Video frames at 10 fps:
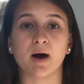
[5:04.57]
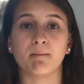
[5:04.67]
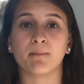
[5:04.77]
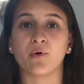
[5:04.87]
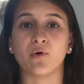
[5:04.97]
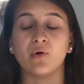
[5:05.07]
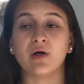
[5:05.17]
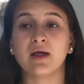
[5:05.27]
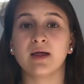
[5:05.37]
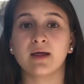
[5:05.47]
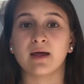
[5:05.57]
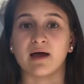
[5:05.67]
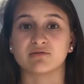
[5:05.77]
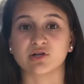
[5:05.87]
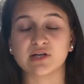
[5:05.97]
mumble,
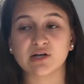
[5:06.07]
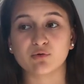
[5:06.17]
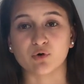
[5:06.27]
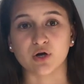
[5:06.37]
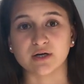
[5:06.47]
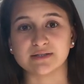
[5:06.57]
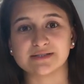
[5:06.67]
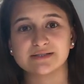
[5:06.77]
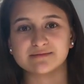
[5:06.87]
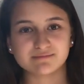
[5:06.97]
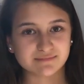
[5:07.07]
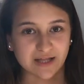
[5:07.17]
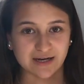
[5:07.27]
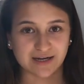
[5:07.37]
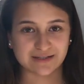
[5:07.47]
have clear words,
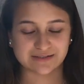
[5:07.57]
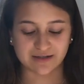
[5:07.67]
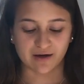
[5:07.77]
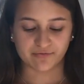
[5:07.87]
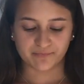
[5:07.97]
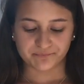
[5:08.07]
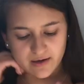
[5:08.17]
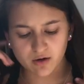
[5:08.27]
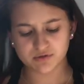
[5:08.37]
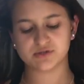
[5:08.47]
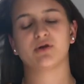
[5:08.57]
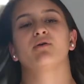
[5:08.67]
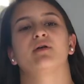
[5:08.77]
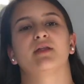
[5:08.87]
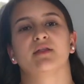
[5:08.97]
that kind of stuff. And
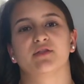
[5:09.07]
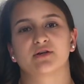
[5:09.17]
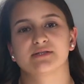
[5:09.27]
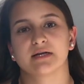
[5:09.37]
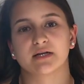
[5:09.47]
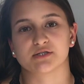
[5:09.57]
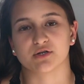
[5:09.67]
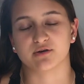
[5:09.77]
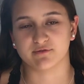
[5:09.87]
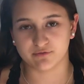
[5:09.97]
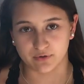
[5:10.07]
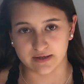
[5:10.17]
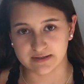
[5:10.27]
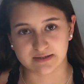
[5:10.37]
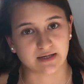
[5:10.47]
also, there's like a certain
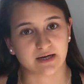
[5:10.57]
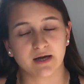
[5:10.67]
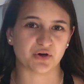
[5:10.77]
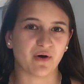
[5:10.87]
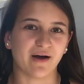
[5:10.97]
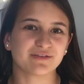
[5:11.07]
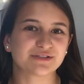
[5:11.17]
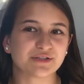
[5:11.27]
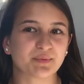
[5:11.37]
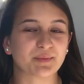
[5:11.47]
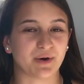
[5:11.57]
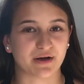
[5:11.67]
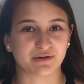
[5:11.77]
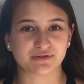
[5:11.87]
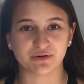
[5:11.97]
voice. Like, don't have a super
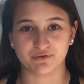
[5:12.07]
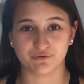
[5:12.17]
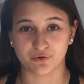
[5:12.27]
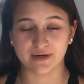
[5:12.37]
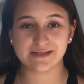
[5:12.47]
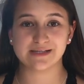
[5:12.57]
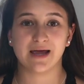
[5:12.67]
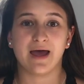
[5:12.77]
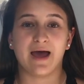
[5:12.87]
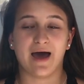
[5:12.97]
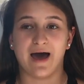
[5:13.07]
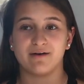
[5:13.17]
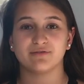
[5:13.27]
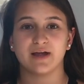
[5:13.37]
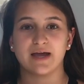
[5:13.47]
monotone voice.
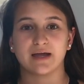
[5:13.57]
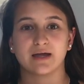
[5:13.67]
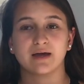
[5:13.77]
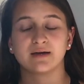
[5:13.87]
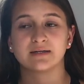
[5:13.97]
Have like